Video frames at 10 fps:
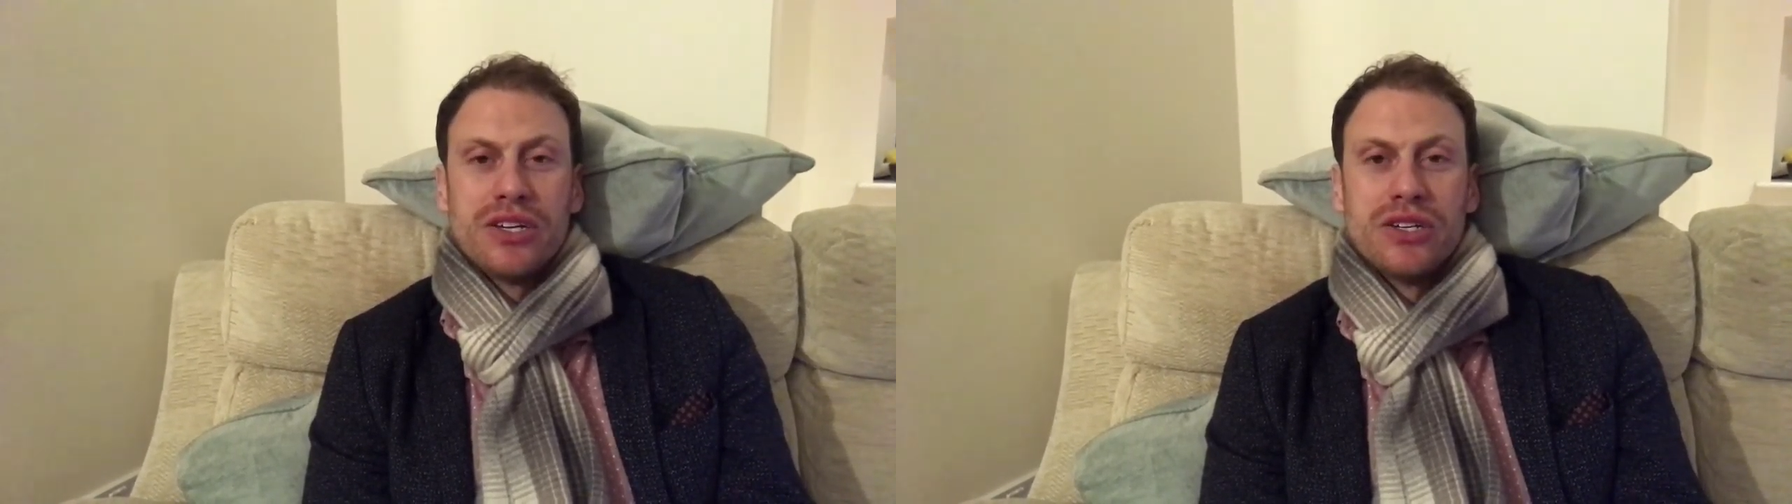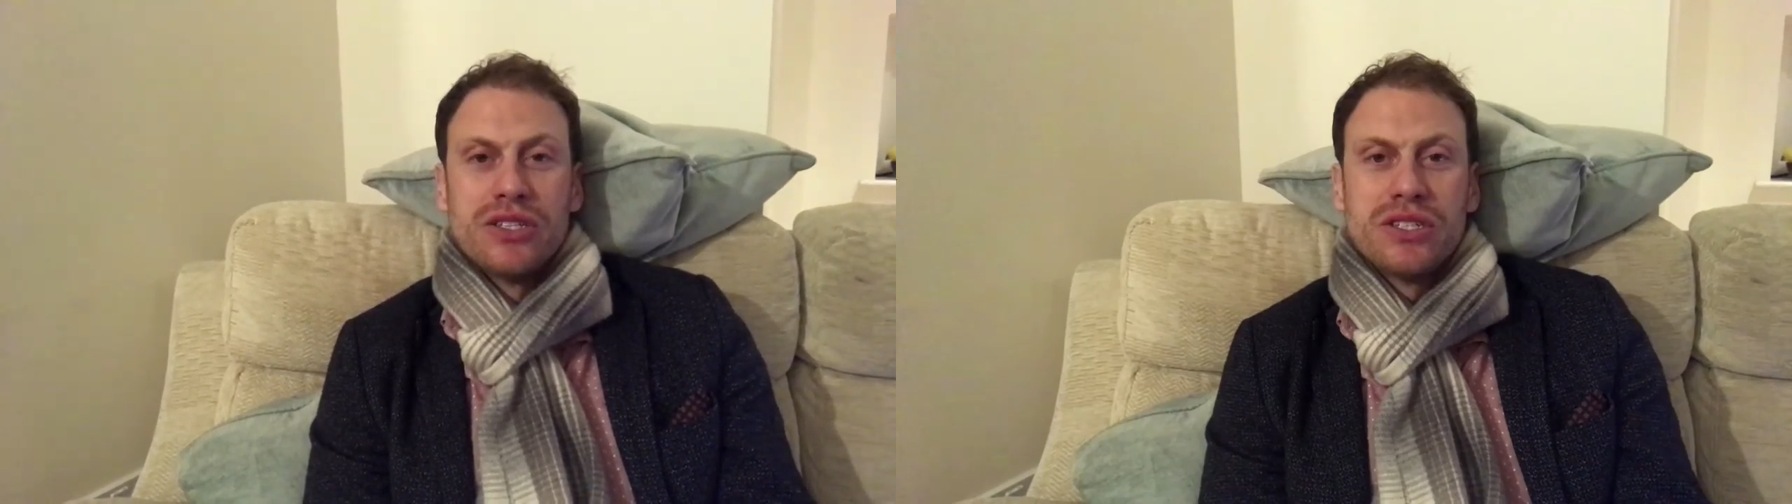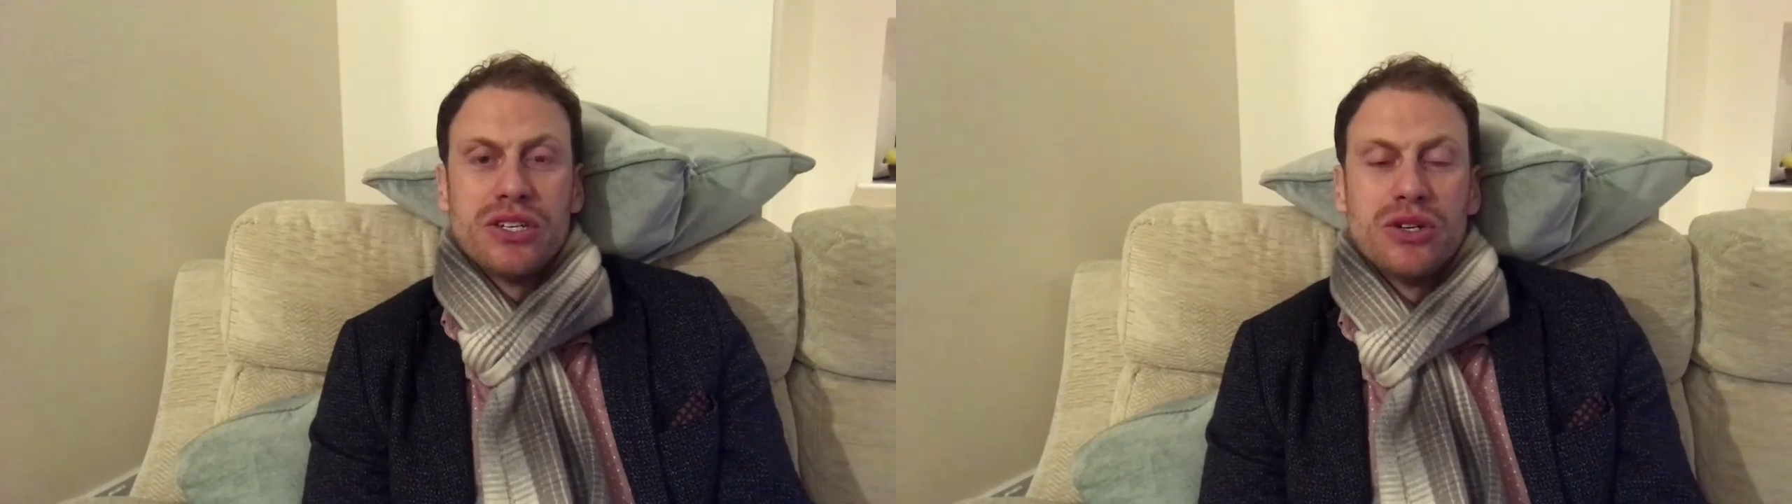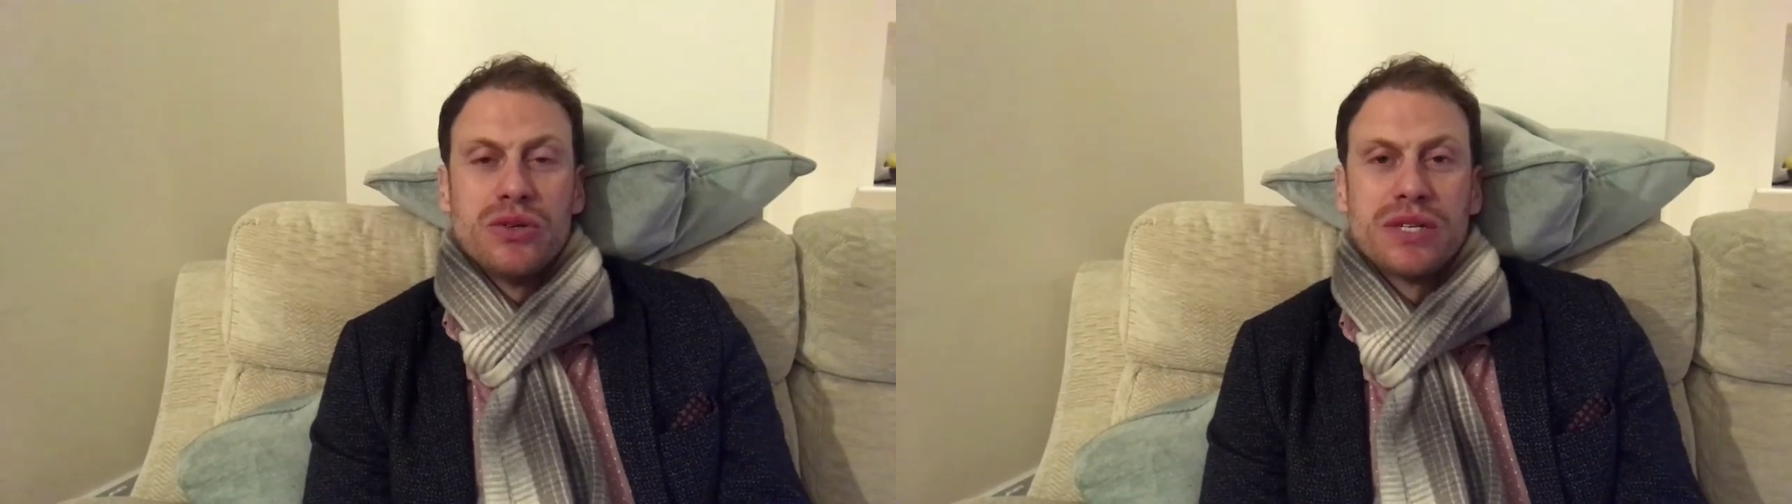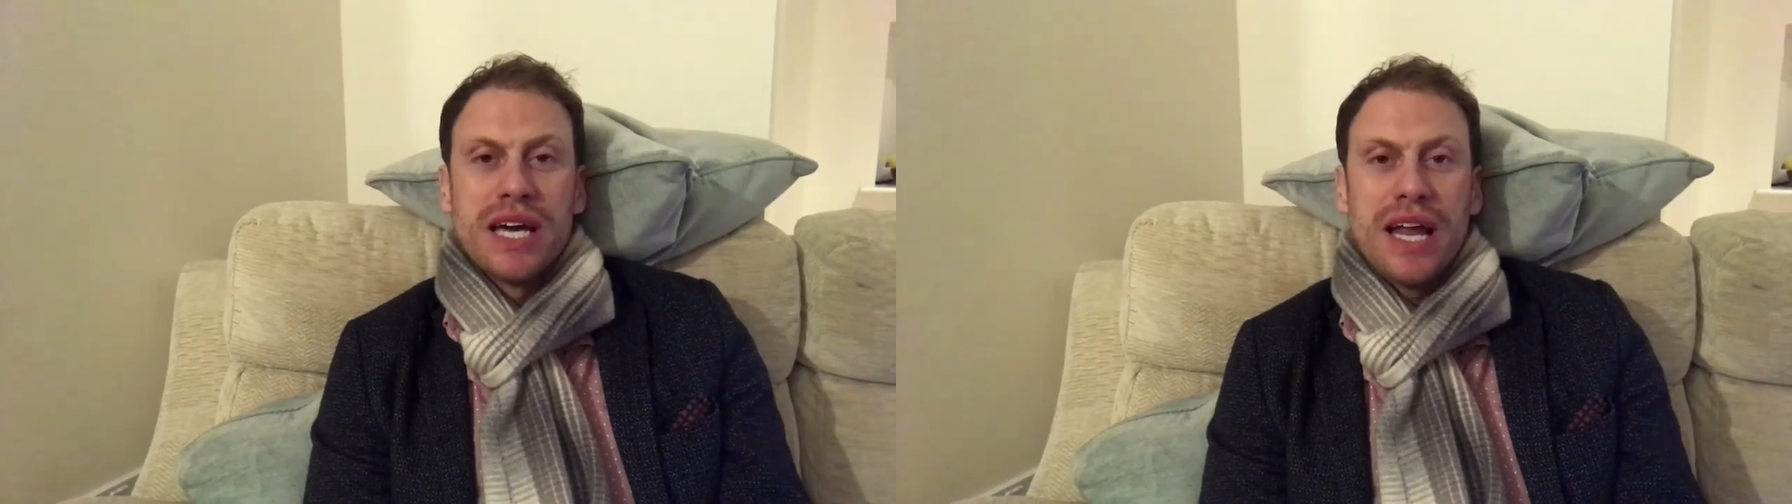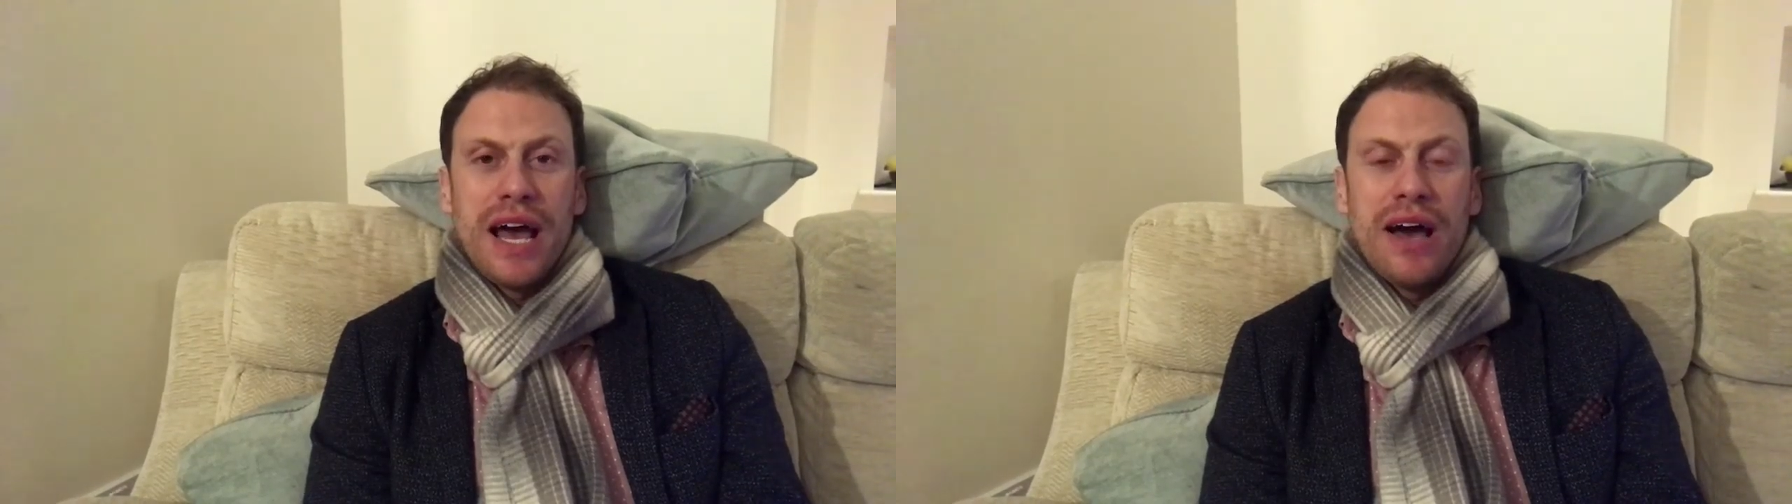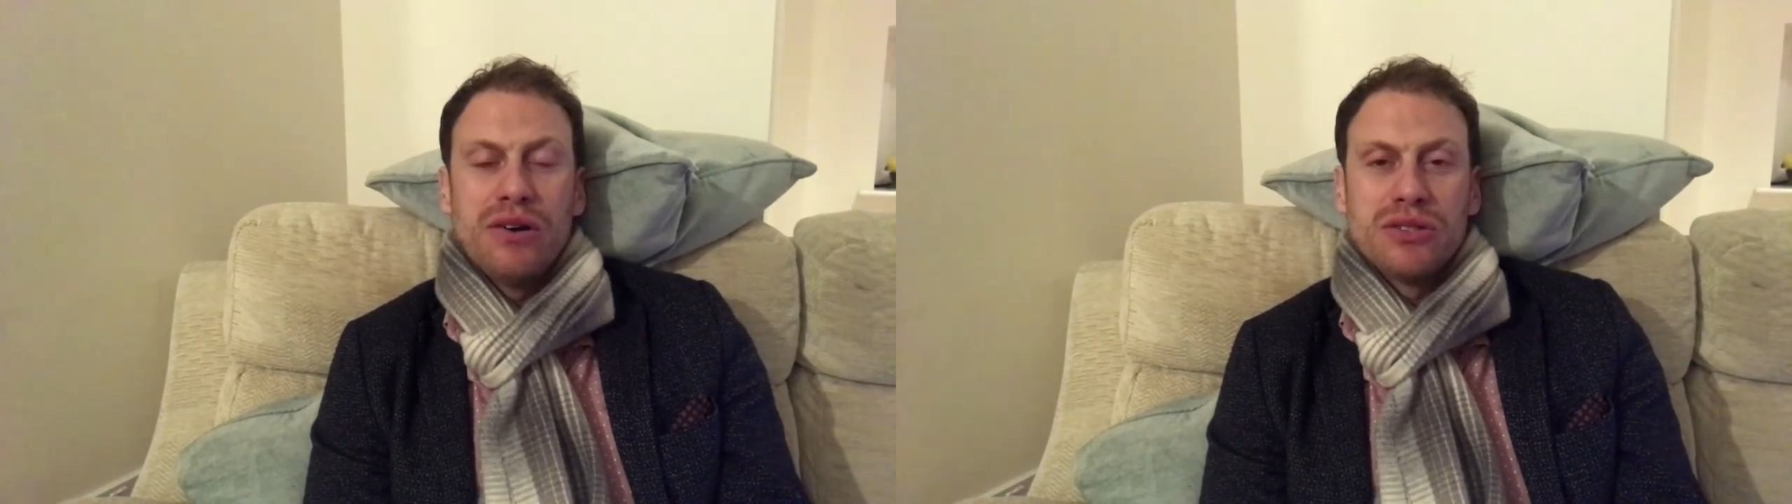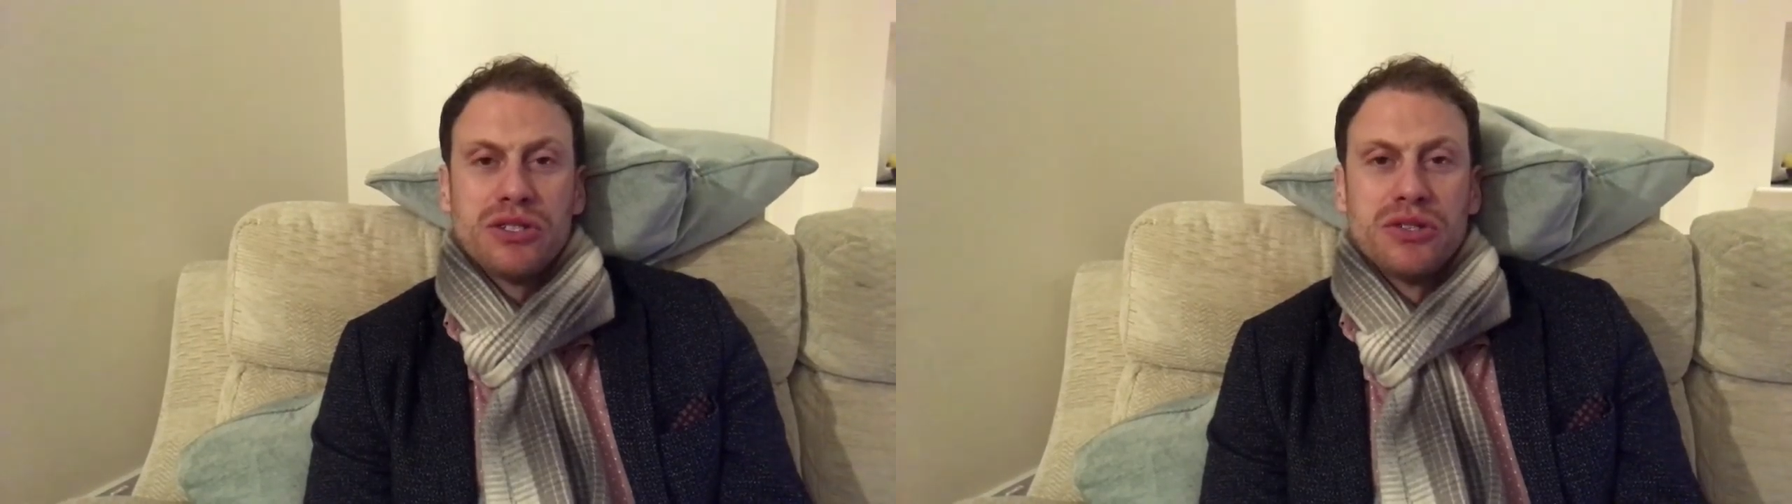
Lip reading: Good to get out,